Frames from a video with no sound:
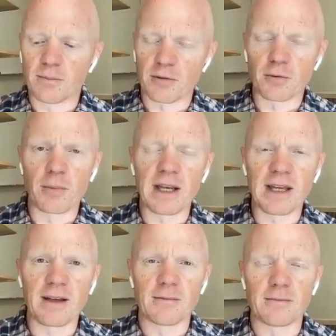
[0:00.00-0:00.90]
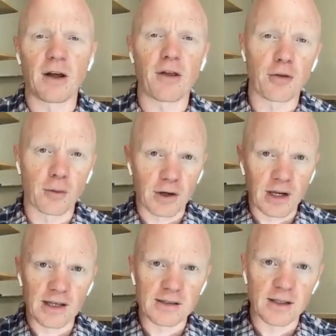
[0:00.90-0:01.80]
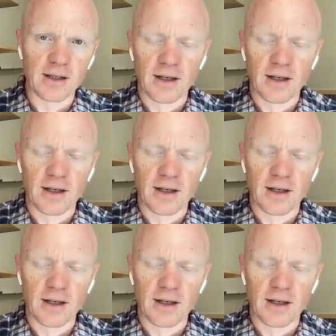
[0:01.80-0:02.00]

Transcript: through many authorities,